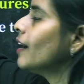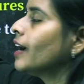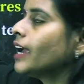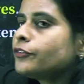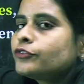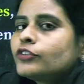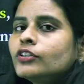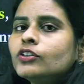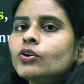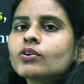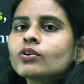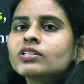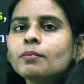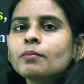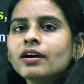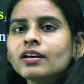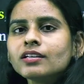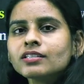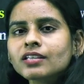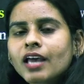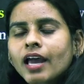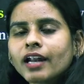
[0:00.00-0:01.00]
If the Lok
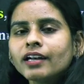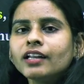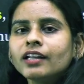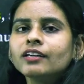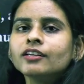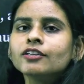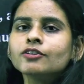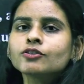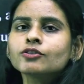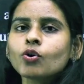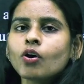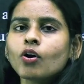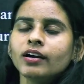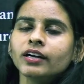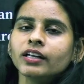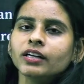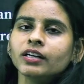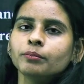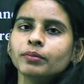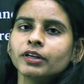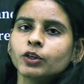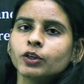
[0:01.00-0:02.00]
Sabha is getting
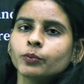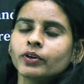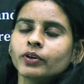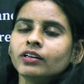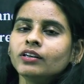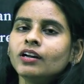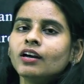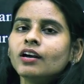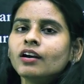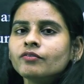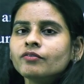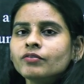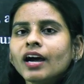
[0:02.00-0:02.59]
dissolved in between,